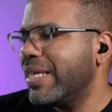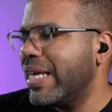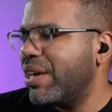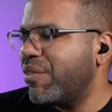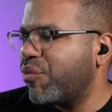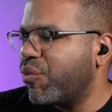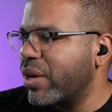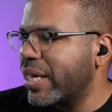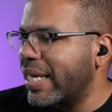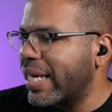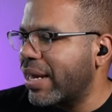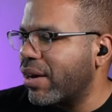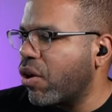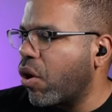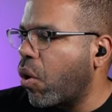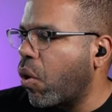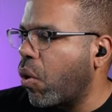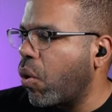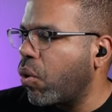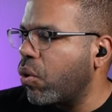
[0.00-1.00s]
if we can
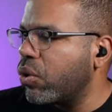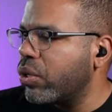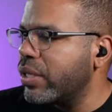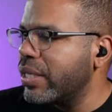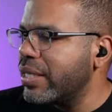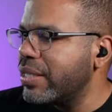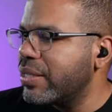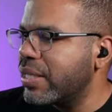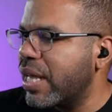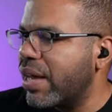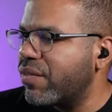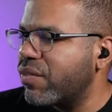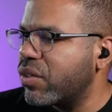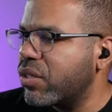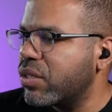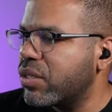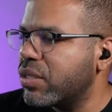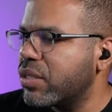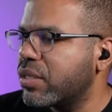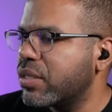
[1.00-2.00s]
hold these
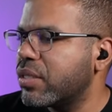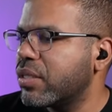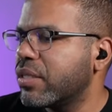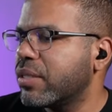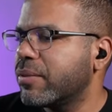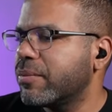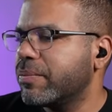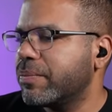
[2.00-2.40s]
levels,